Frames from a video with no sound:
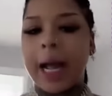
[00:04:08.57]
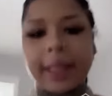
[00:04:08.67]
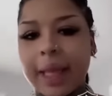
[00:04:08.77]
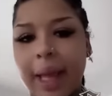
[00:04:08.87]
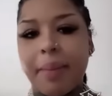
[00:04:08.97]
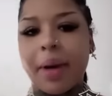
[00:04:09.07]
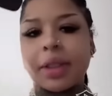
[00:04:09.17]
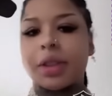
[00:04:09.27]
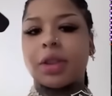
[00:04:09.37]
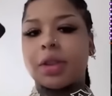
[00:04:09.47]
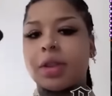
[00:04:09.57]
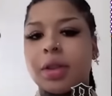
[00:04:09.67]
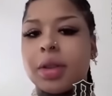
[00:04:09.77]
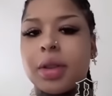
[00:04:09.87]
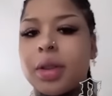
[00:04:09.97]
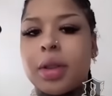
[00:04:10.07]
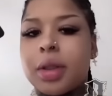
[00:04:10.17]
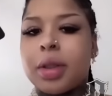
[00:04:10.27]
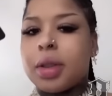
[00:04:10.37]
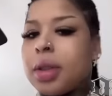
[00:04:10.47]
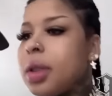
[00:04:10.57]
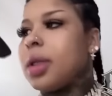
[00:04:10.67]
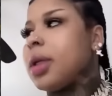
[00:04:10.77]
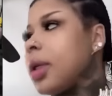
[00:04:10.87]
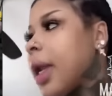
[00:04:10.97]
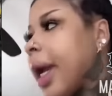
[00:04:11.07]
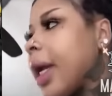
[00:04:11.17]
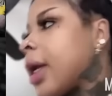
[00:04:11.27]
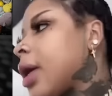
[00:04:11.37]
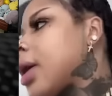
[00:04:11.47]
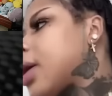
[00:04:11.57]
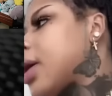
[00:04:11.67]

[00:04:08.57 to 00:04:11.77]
got that much, like,